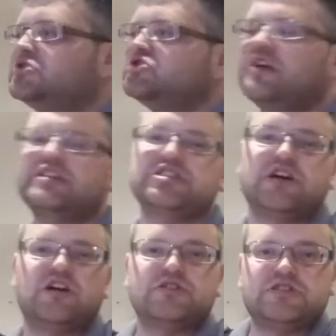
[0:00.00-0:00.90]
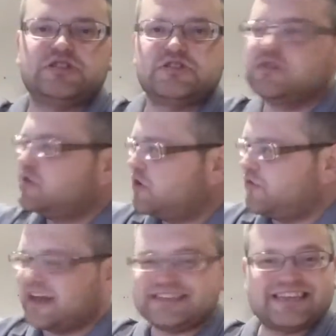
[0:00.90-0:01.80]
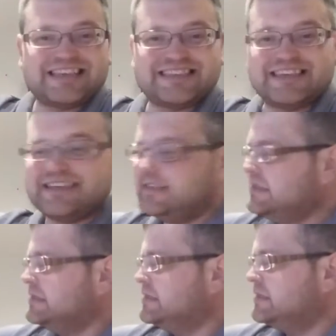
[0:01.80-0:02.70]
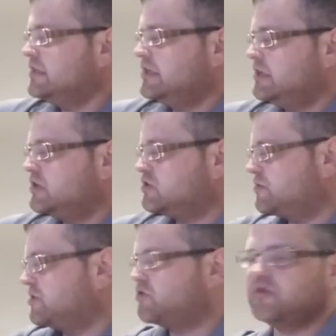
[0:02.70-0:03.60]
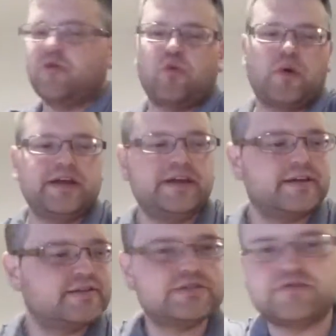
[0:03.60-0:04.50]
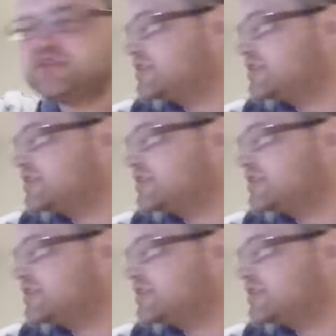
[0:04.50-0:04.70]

scratch cards on that Saturday because I've been doing them all week, so I've